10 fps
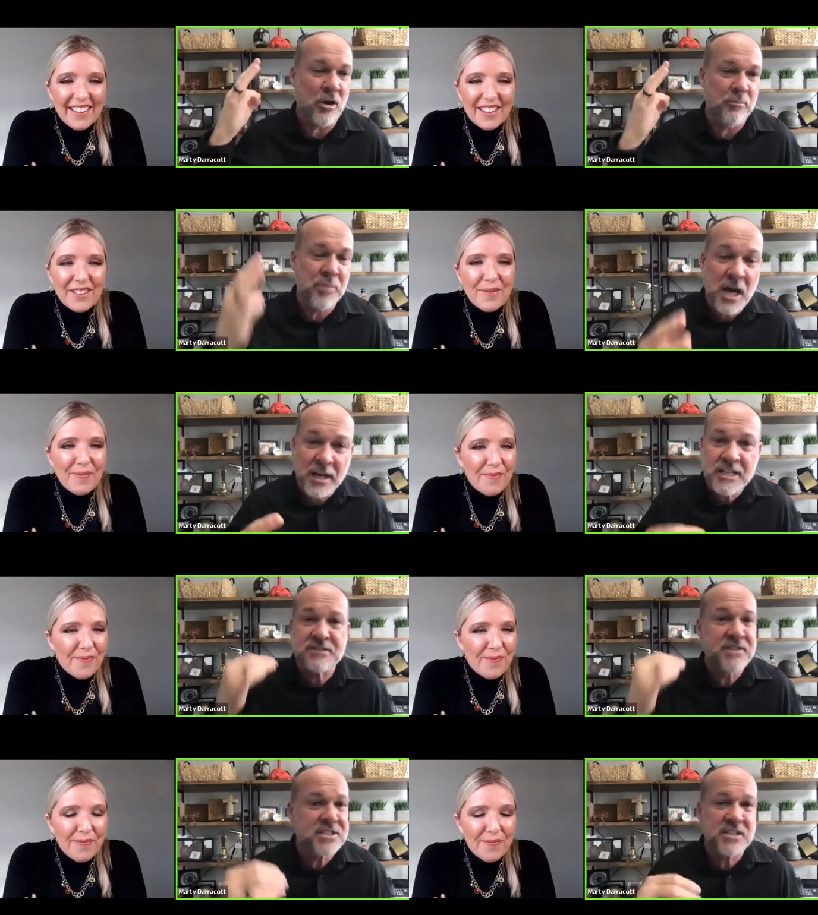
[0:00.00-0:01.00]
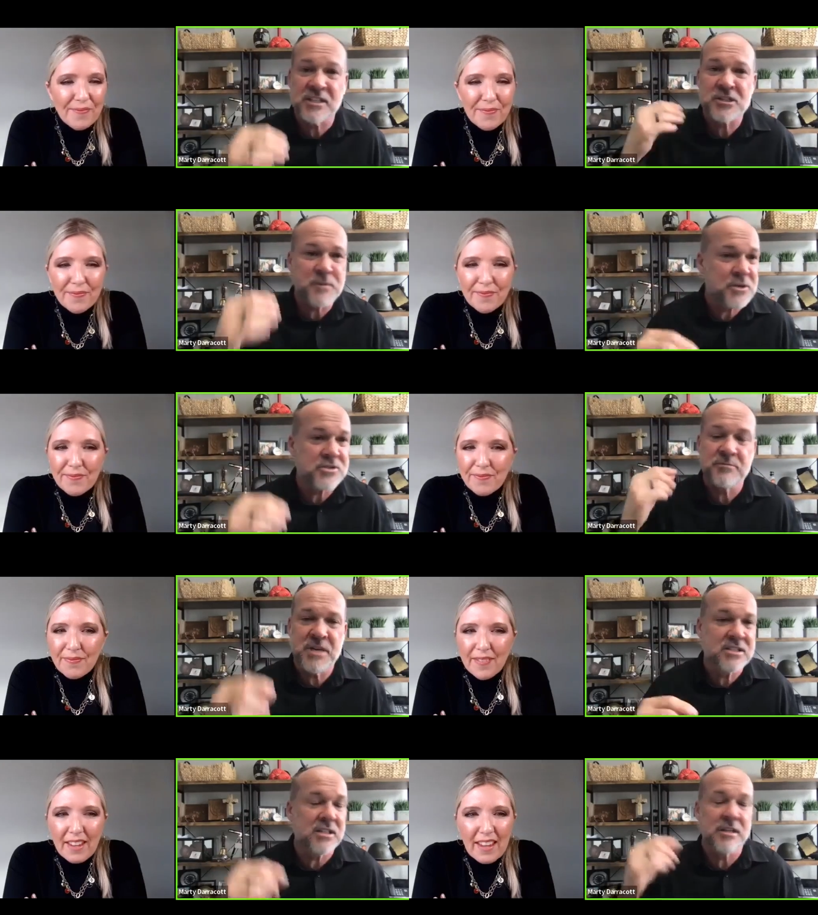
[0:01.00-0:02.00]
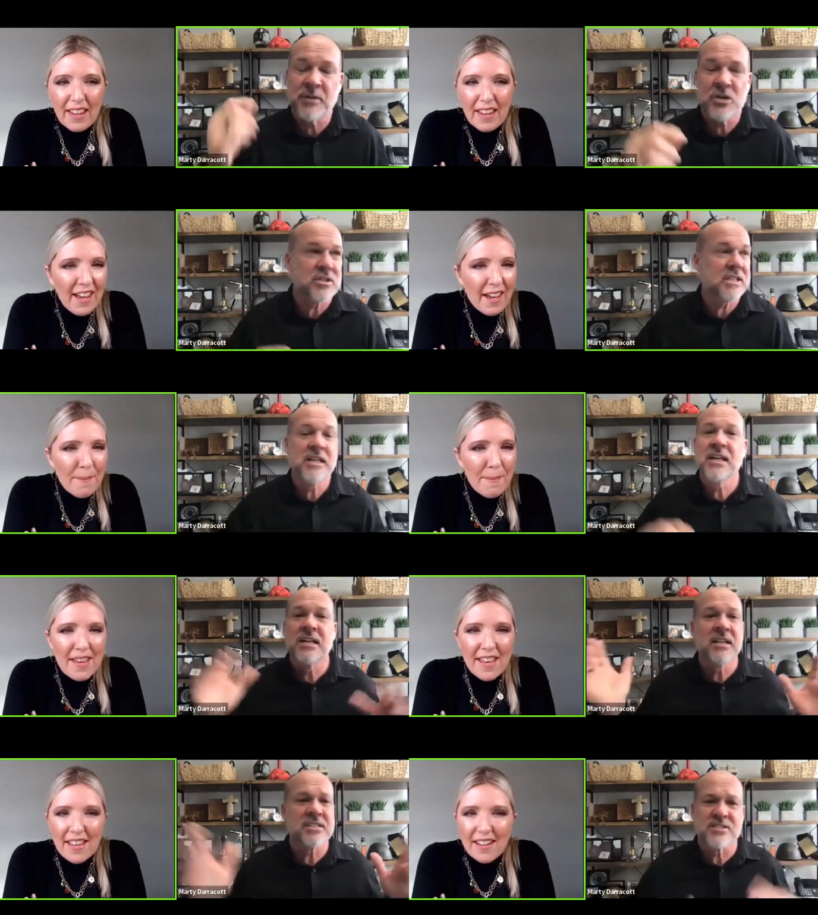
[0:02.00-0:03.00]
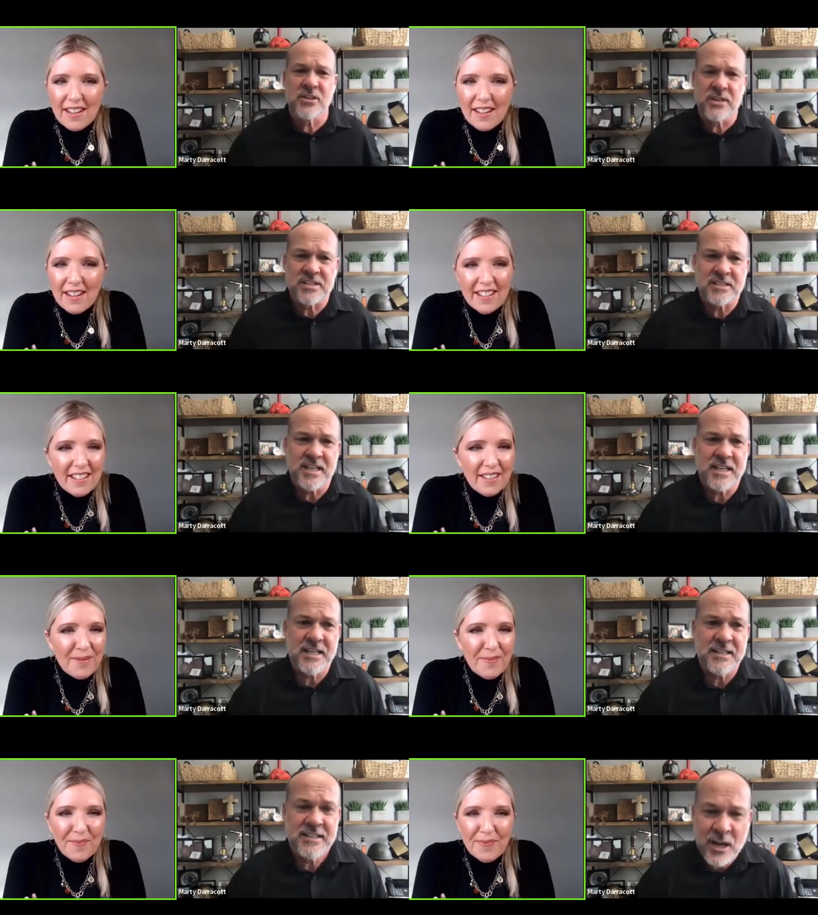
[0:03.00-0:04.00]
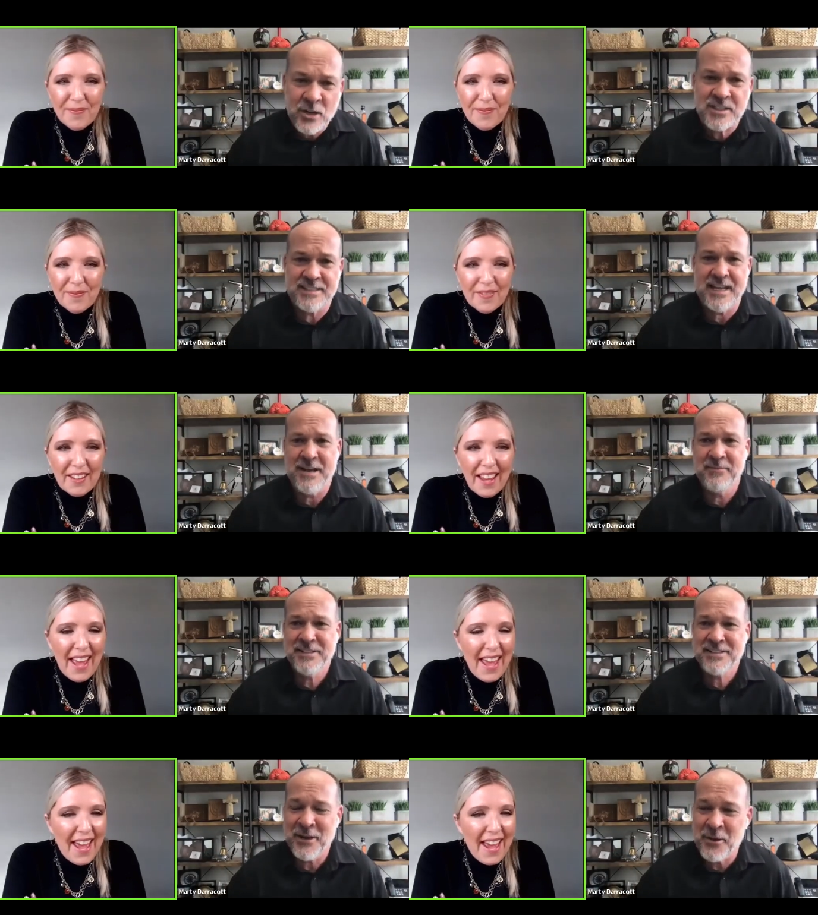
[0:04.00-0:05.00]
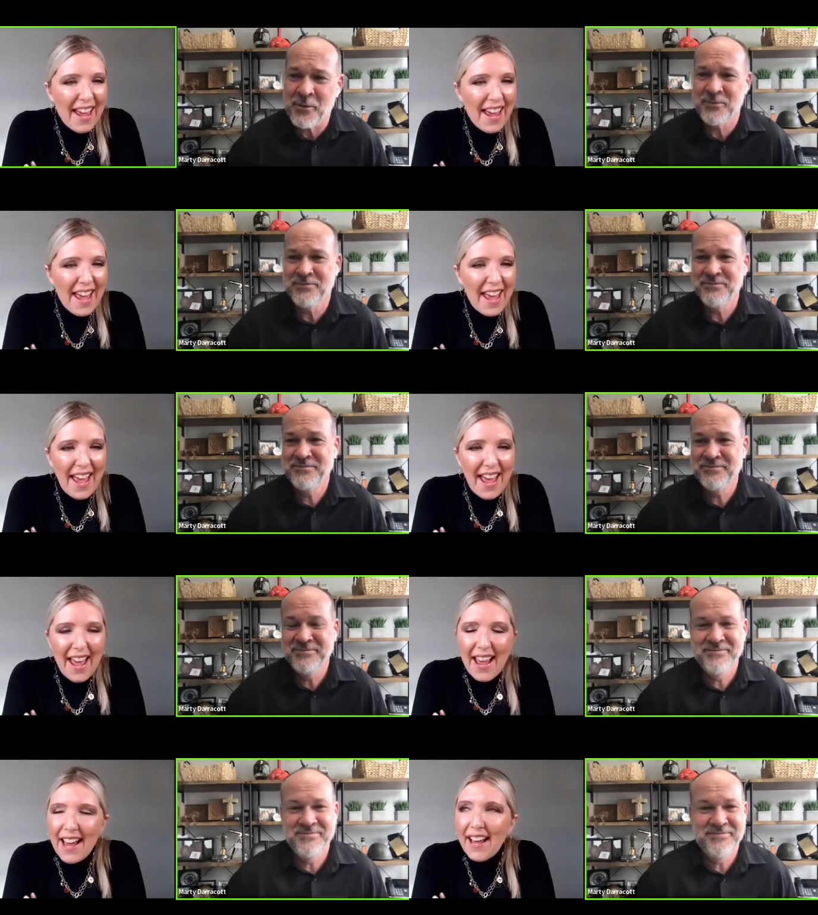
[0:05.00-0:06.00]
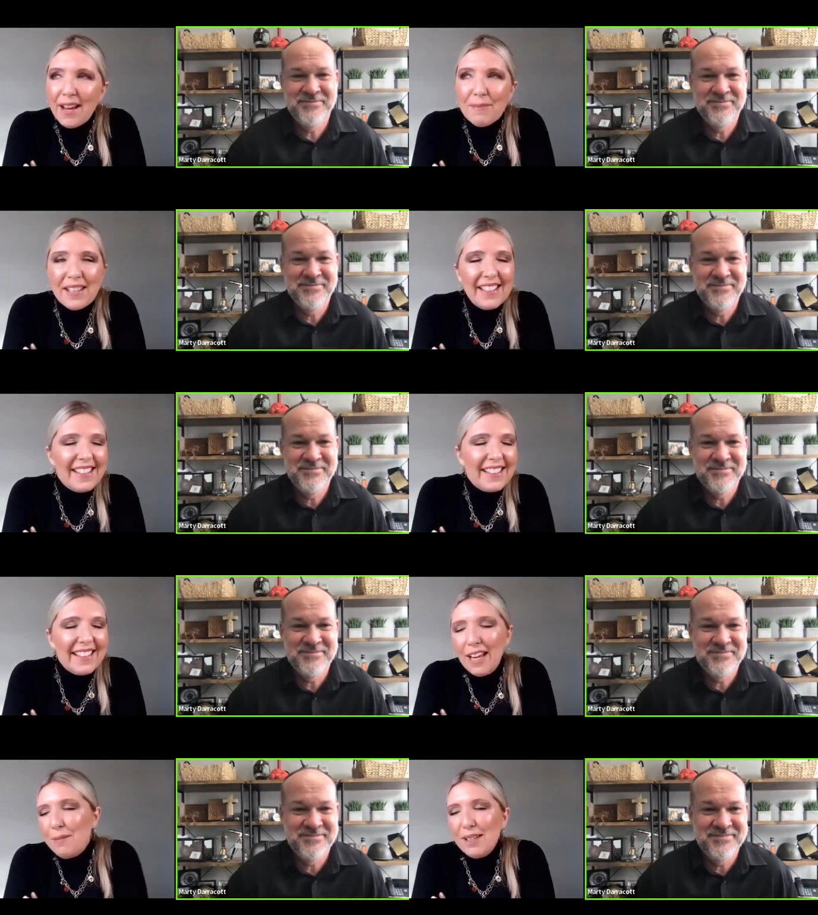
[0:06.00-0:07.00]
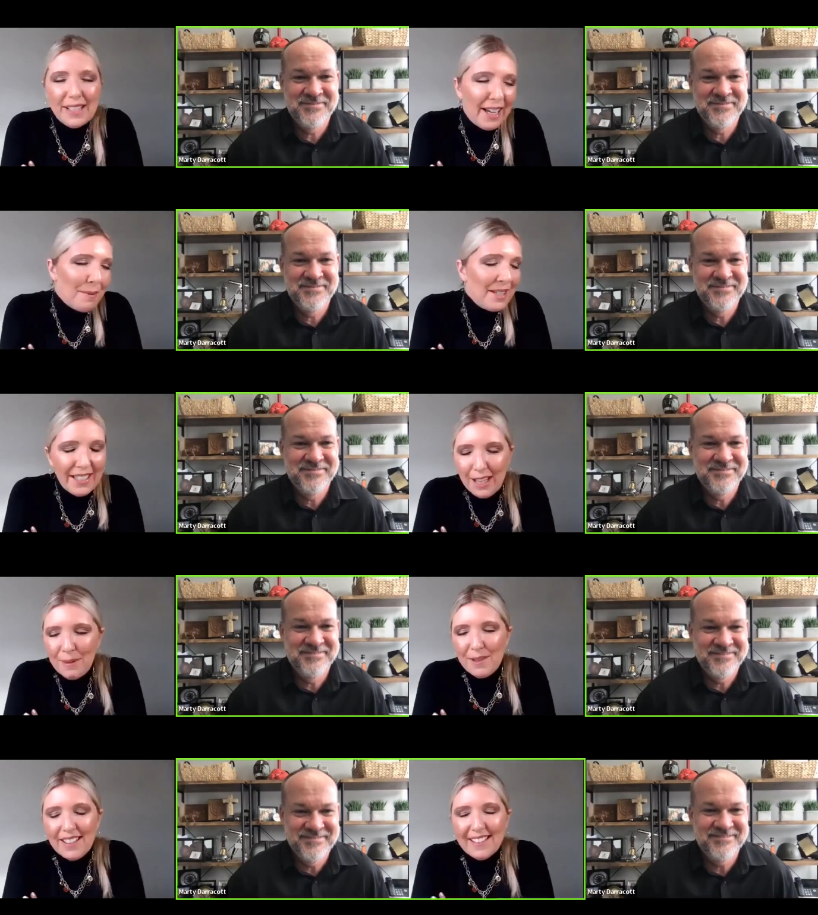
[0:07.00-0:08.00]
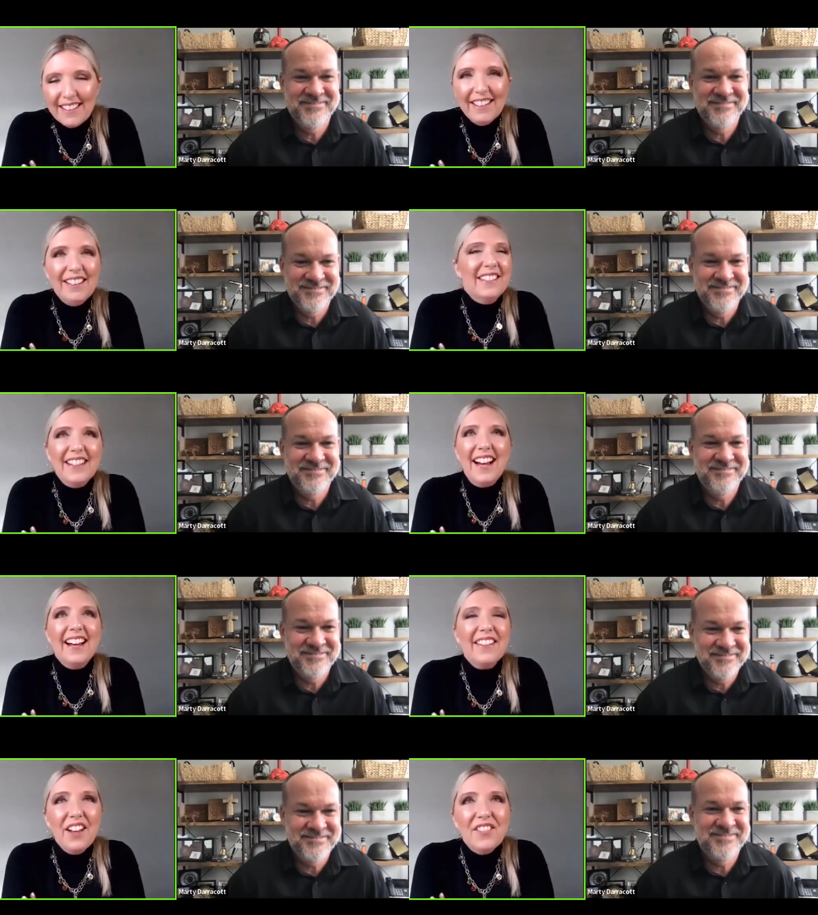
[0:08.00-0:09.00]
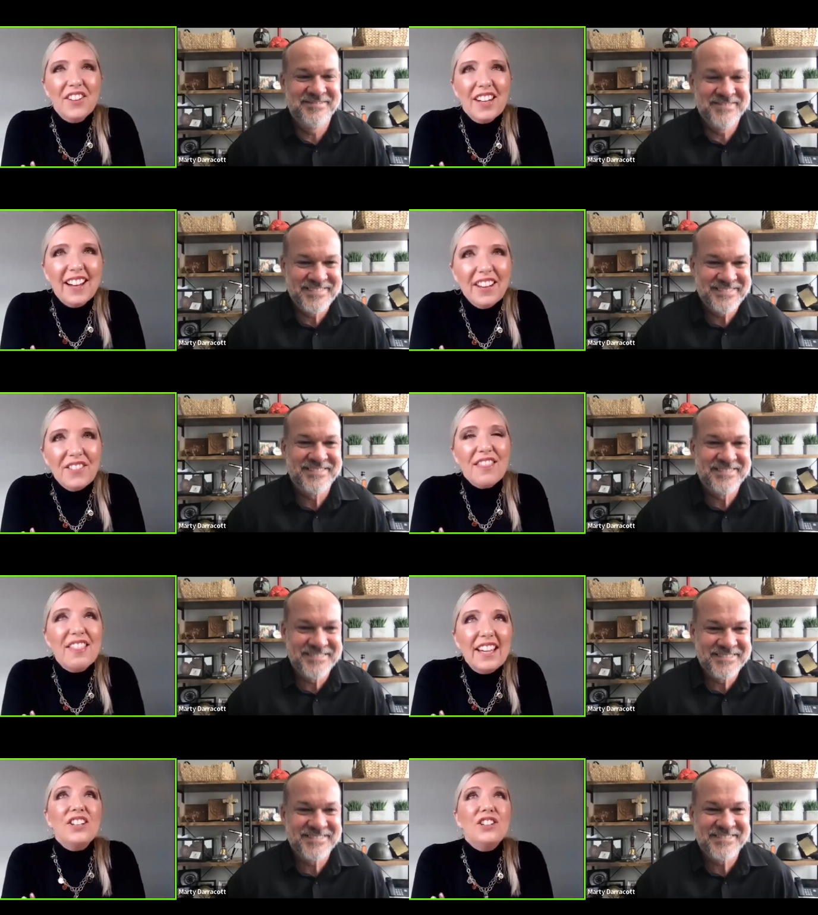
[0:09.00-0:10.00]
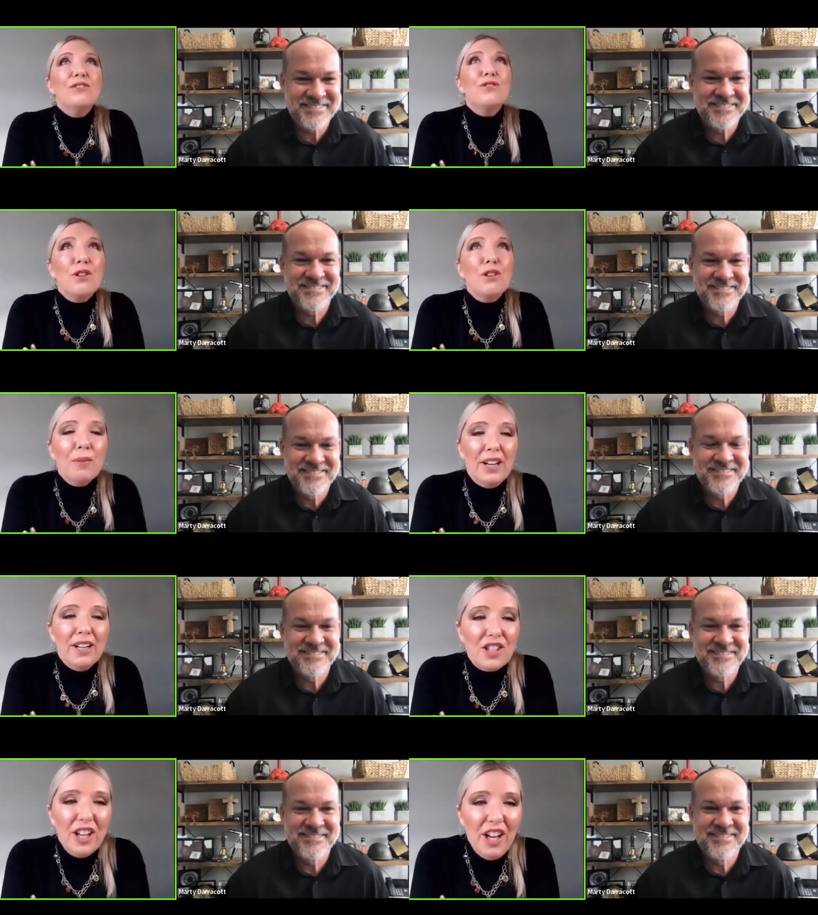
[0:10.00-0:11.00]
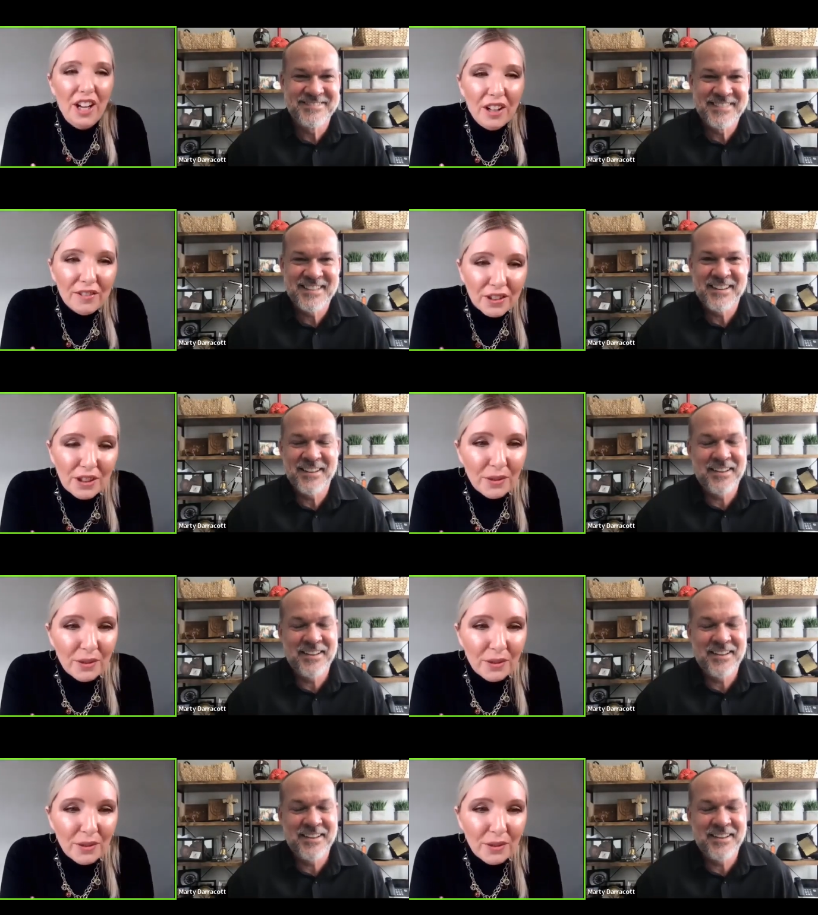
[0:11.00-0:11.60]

Speaker 1: our bodies, physically, spiritually, mentally, emotionally. Amen. Let's do this thing. Now's the time. Let's go.
Speaker 2: Amen. Amen. Amen. Amen. Oh, I love it. I love it. Thank you so much for ah,